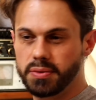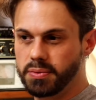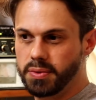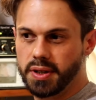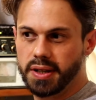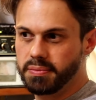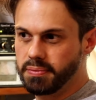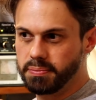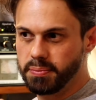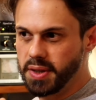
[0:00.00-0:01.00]
will
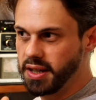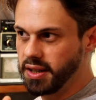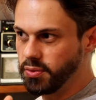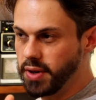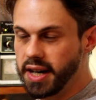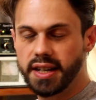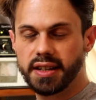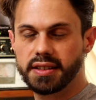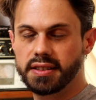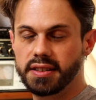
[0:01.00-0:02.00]
be
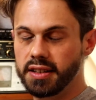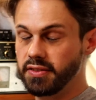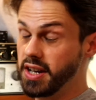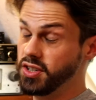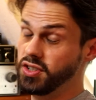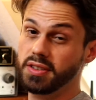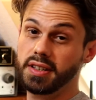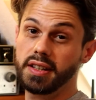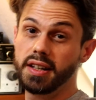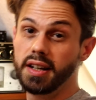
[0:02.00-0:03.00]
radiated
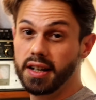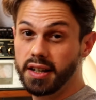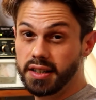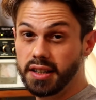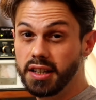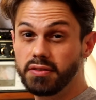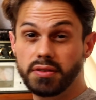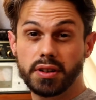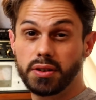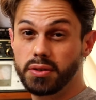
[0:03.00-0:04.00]
eventually,
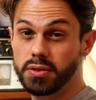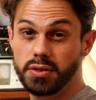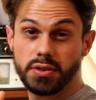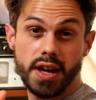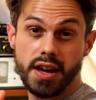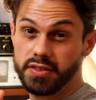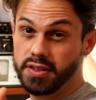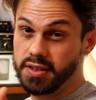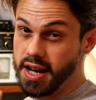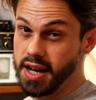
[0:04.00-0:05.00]
even though you have
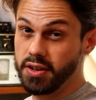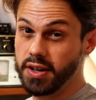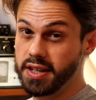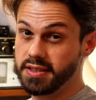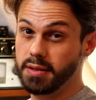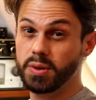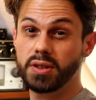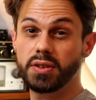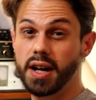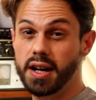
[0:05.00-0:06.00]
a higher
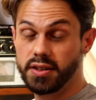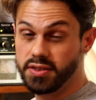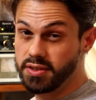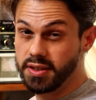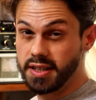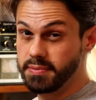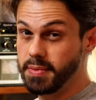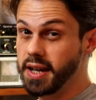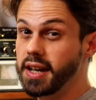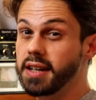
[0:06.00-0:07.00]
SWR. So it doesn't
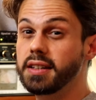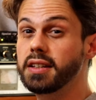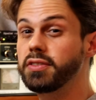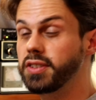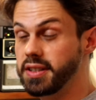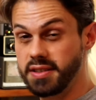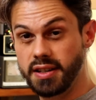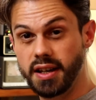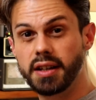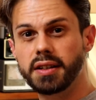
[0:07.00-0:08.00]
make any difference.